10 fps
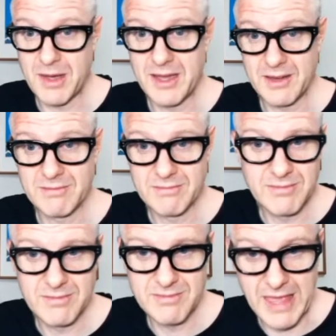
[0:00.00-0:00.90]
by
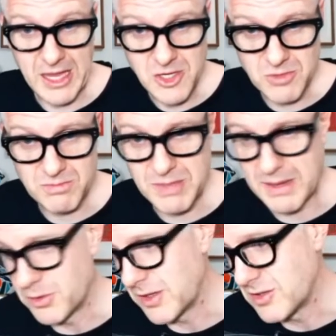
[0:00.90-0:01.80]
Asian
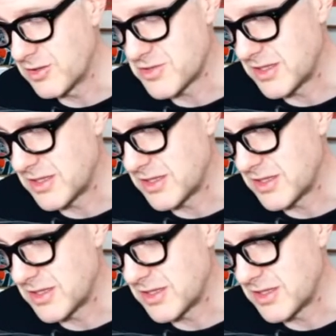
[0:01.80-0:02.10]
people in New